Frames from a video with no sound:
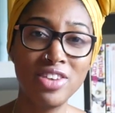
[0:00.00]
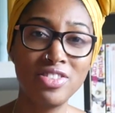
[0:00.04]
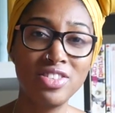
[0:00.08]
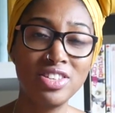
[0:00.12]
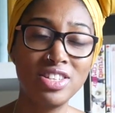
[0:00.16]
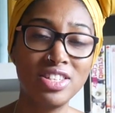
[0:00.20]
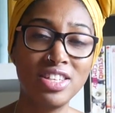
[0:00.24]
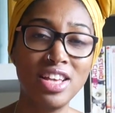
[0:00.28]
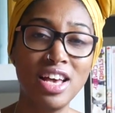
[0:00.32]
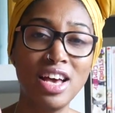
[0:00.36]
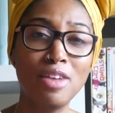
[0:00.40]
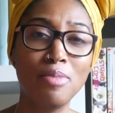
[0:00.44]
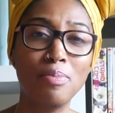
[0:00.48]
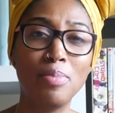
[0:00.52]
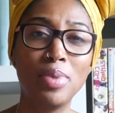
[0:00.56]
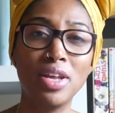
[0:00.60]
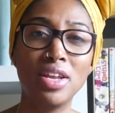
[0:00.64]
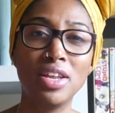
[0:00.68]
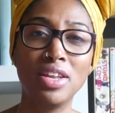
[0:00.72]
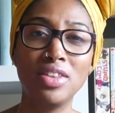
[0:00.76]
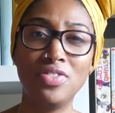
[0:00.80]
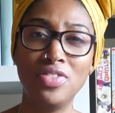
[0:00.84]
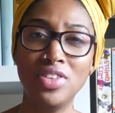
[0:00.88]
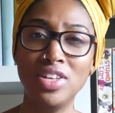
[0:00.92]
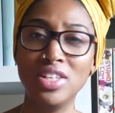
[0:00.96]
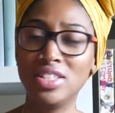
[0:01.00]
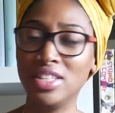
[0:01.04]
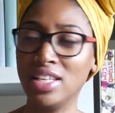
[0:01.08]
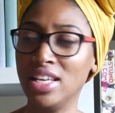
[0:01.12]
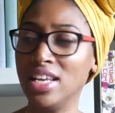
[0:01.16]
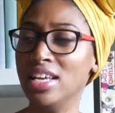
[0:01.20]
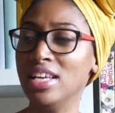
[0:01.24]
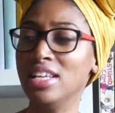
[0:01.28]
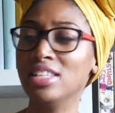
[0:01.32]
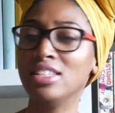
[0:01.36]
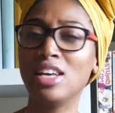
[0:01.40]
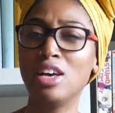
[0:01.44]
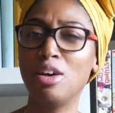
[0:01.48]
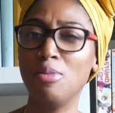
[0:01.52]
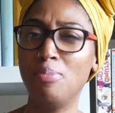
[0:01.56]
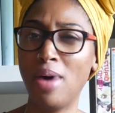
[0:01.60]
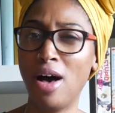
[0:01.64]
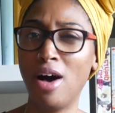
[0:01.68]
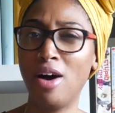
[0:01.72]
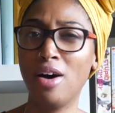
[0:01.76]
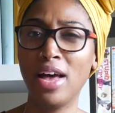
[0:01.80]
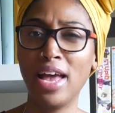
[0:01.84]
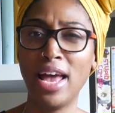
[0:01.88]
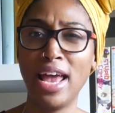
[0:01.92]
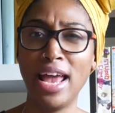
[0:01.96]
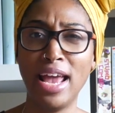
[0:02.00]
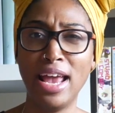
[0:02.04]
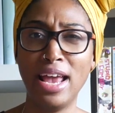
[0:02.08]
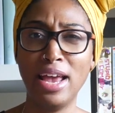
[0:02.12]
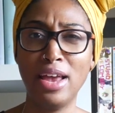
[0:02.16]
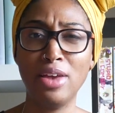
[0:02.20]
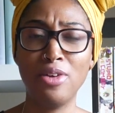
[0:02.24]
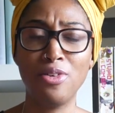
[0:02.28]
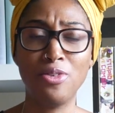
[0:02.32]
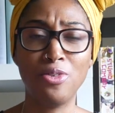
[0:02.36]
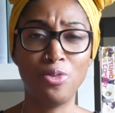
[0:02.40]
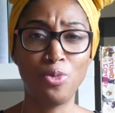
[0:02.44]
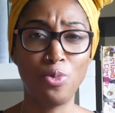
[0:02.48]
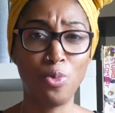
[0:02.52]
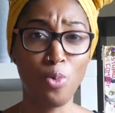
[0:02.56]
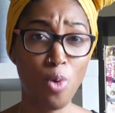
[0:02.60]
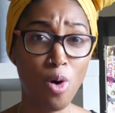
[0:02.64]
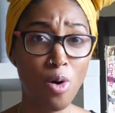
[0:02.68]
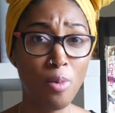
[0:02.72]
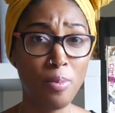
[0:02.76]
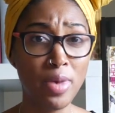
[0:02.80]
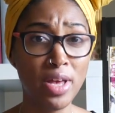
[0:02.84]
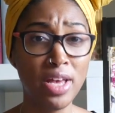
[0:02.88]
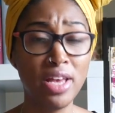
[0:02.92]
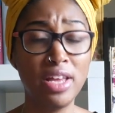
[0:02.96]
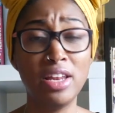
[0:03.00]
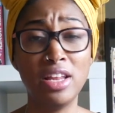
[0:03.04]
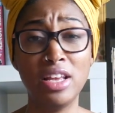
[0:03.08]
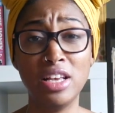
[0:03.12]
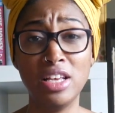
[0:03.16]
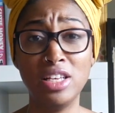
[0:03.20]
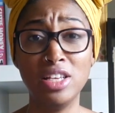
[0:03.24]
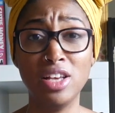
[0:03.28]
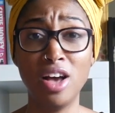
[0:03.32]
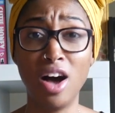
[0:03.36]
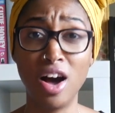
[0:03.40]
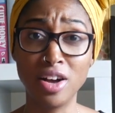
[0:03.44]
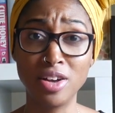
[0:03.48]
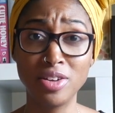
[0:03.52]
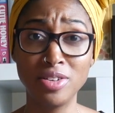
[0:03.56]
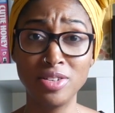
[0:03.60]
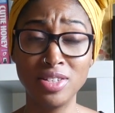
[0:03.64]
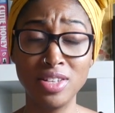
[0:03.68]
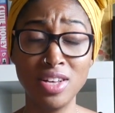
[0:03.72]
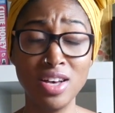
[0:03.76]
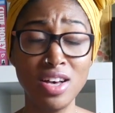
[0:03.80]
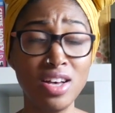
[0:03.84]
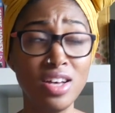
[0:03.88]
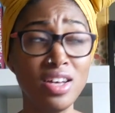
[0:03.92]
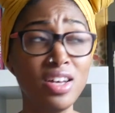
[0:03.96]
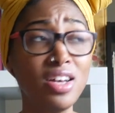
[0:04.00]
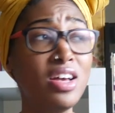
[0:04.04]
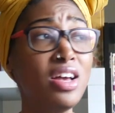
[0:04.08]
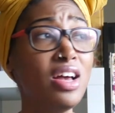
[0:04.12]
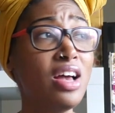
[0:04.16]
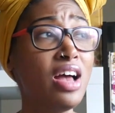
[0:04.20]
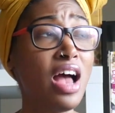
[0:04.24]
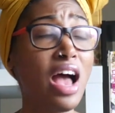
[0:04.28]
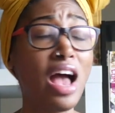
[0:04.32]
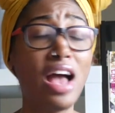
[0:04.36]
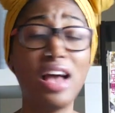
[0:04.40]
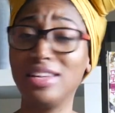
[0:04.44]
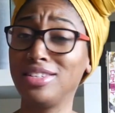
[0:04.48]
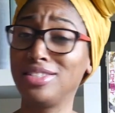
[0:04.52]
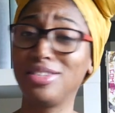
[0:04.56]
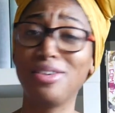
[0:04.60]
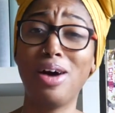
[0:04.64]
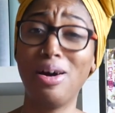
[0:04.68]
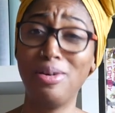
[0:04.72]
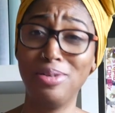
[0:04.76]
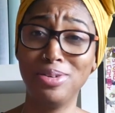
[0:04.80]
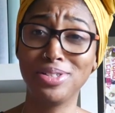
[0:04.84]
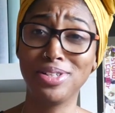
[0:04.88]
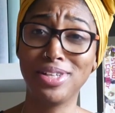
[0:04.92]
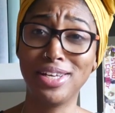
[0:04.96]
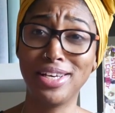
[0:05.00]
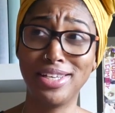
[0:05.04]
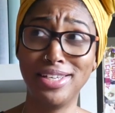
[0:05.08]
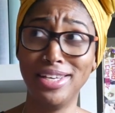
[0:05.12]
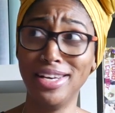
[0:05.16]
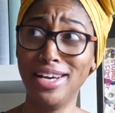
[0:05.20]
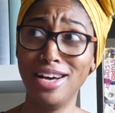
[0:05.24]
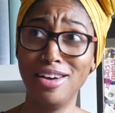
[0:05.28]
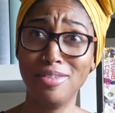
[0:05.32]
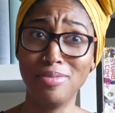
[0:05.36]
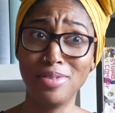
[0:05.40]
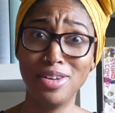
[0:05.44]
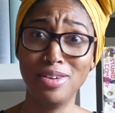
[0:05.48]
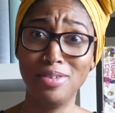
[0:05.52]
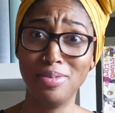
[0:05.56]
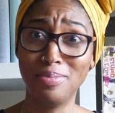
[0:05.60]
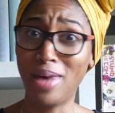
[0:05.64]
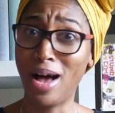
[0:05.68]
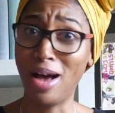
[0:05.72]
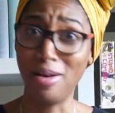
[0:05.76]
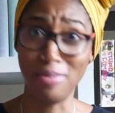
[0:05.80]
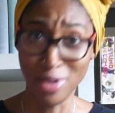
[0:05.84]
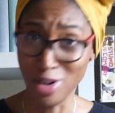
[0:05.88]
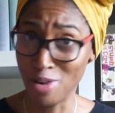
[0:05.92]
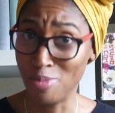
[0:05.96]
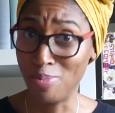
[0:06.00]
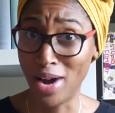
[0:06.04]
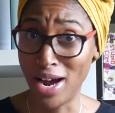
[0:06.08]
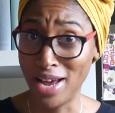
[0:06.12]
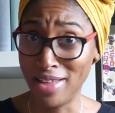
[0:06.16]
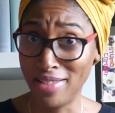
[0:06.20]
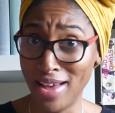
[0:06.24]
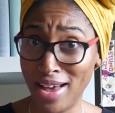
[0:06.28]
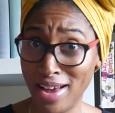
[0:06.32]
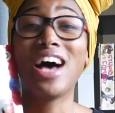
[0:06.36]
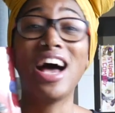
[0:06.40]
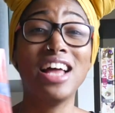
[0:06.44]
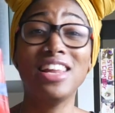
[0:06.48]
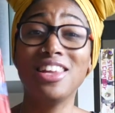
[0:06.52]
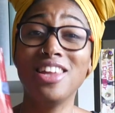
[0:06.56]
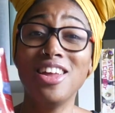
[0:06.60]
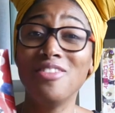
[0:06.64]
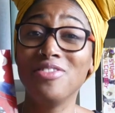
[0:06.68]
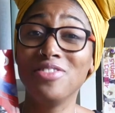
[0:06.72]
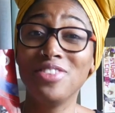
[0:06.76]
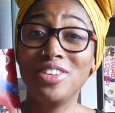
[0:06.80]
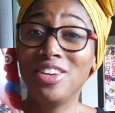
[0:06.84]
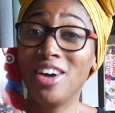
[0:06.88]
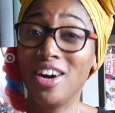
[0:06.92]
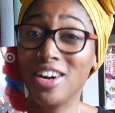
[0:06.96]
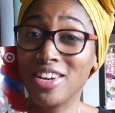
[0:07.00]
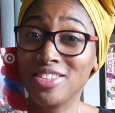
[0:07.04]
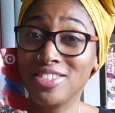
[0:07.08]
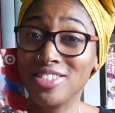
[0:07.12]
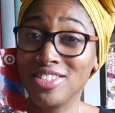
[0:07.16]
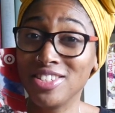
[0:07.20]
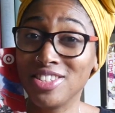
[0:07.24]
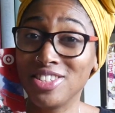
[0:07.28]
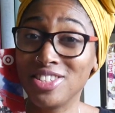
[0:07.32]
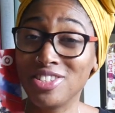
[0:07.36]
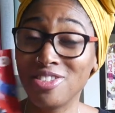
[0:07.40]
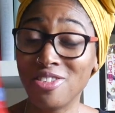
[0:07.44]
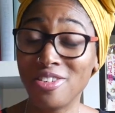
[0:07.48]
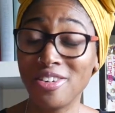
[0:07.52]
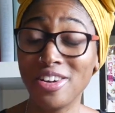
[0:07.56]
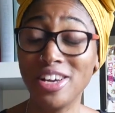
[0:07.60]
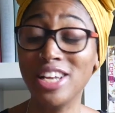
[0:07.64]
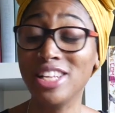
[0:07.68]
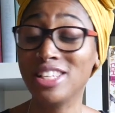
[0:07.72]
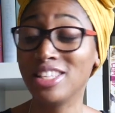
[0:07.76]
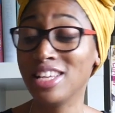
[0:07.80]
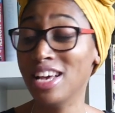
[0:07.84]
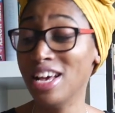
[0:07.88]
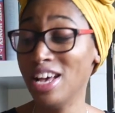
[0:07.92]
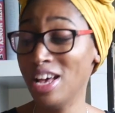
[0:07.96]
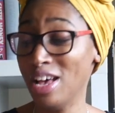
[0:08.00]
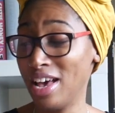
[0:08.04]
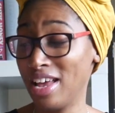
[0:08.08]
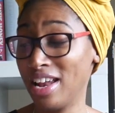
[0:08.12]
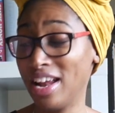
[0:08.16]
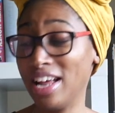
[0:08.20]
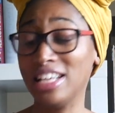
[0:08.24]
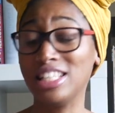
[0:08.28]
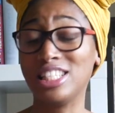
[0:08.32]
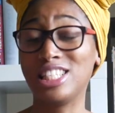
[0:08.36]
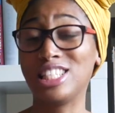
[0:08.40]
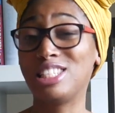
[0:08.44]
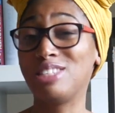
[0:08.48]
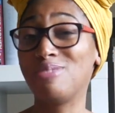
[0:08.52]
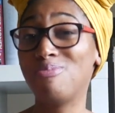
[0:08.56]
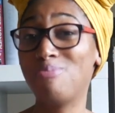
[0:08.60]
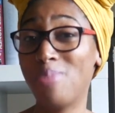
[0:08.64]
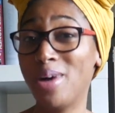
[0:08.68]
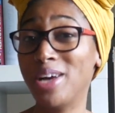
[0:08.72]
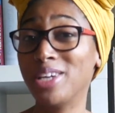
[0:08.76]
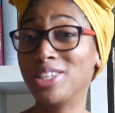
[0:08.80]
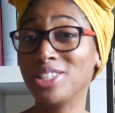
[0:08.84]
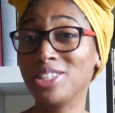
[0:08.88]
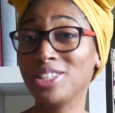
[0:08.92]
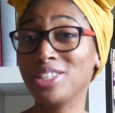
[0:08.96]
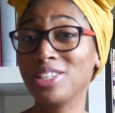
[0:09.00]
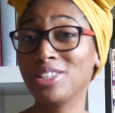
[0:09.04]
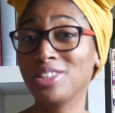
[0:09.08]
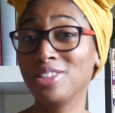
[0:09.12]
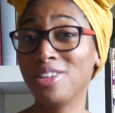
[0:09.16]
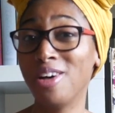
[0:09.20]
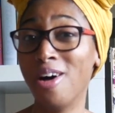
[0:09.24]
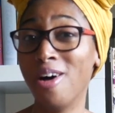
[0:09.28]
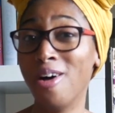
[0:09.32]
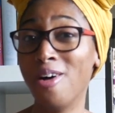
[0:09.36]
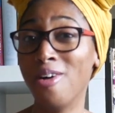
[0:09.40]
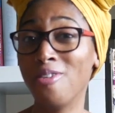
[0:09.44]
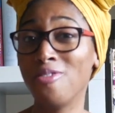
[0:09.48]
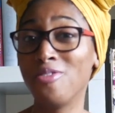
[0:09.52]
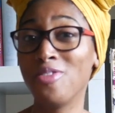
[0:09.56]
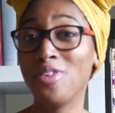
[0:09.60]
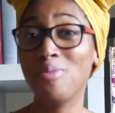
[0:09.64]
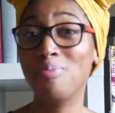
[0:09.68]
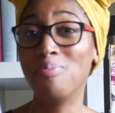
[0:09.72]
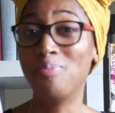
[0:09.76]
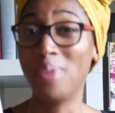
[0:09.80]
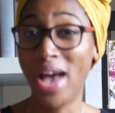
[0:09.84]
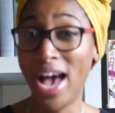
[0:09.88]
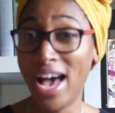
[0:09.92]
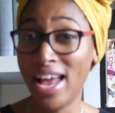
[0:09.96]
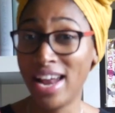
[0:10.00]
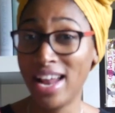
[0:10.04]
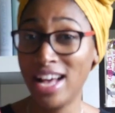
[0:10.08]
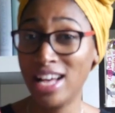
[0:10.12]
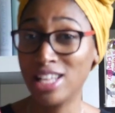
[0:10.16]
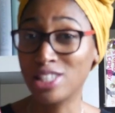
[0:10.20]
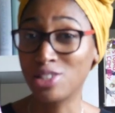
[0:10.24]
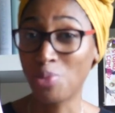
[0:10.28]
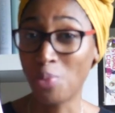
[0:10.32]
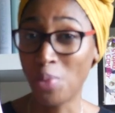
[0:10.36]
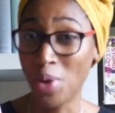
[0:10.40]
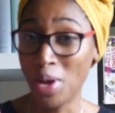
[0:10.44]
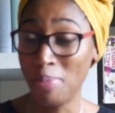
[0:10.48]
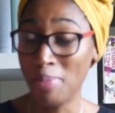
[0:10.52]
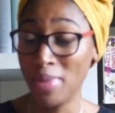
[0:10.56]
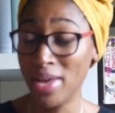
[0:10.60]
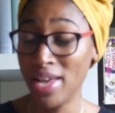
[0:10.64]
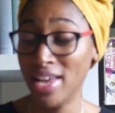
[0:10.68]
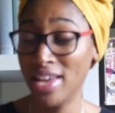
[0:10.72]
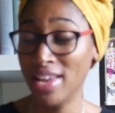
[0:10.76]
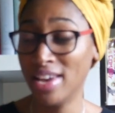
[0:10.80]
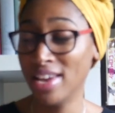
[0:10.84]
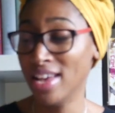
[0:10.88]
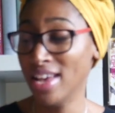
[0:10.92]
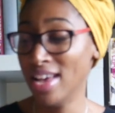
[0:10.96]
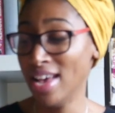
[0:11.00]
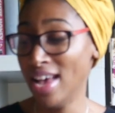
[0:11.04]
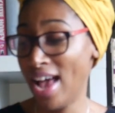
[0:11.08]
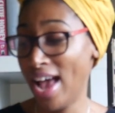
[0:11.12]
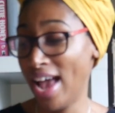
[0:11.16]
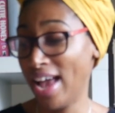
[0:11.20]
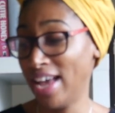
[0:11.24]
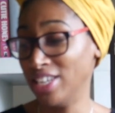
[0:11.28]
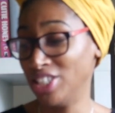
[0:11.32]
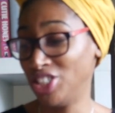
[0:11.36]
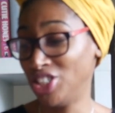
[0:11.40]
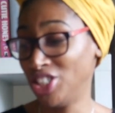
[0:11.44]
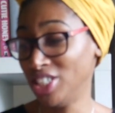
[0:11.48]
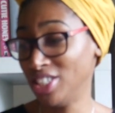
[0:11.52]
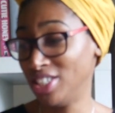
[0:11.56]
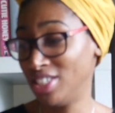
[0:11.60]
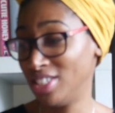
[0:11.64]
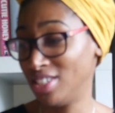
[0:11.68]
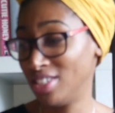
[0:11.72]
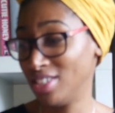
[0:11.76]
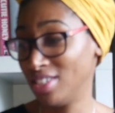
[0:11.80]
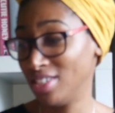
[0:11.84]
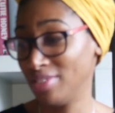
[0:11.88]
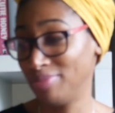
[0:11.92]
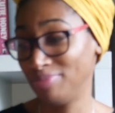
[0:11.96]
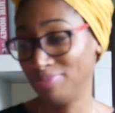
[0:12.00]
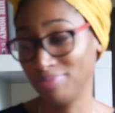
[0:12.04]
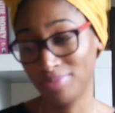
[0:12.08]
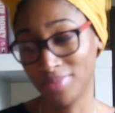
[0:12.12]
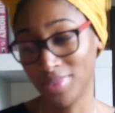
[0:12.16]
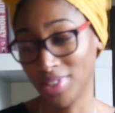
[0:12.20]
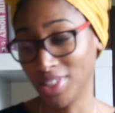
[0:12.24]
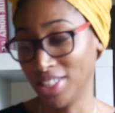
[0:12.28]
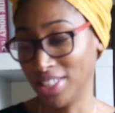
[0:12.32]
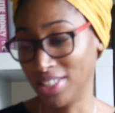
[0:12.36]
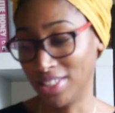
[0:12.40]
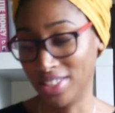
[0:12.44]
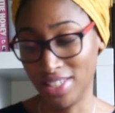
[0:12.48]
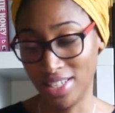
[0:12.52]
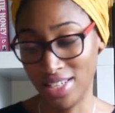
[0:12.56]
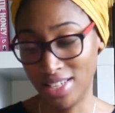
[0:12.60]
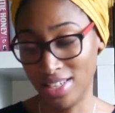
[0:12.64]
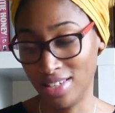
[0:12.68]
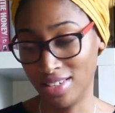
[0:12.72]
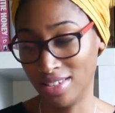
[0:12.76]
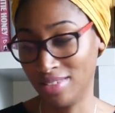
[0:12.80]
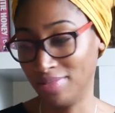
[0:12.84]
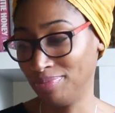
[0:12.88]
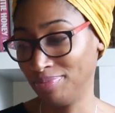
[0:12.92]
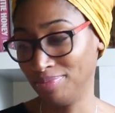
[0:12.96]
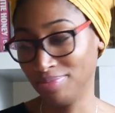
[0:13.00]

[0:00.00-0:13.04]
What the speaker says: this yet, but this is about a woman yakuza. So I was like, yeah, I'm gonna buy that. I love yakuza stories, and I especially love badass women, and she's, listen.